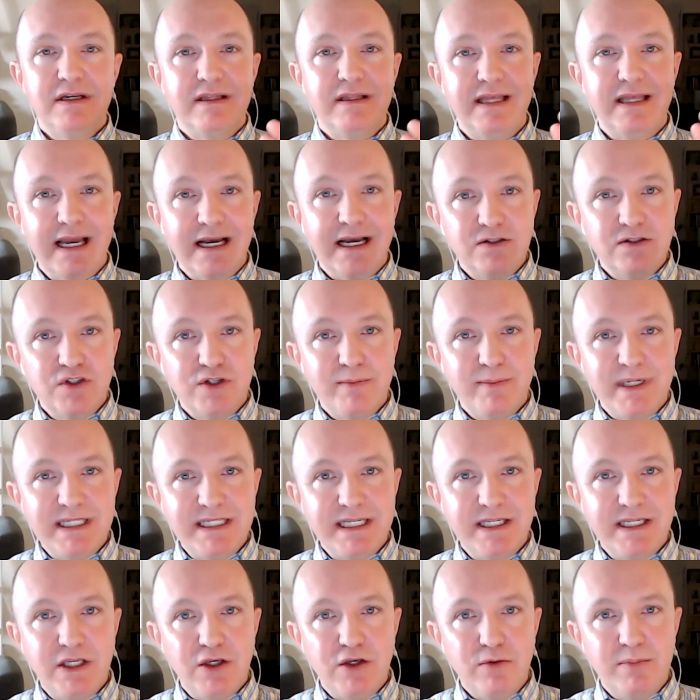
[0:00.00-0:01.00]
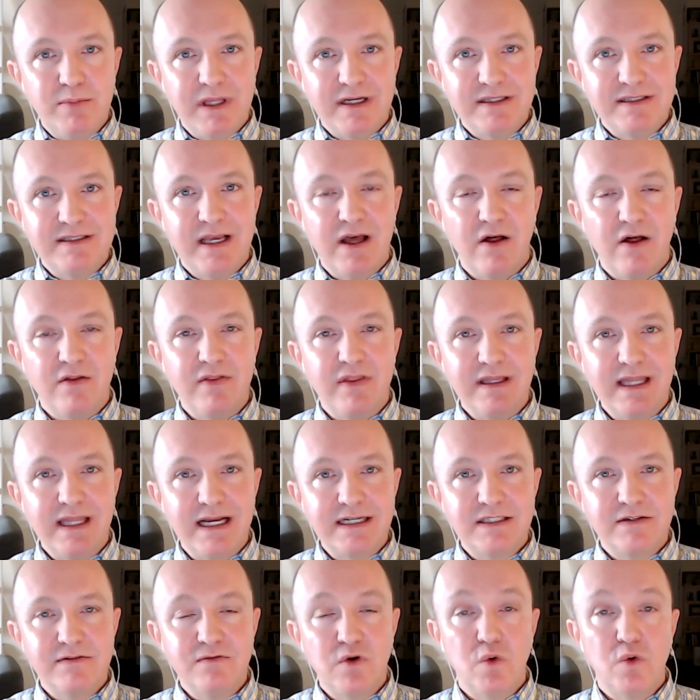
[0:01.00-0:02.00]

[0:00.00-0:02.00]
The LGBTQ plus health elective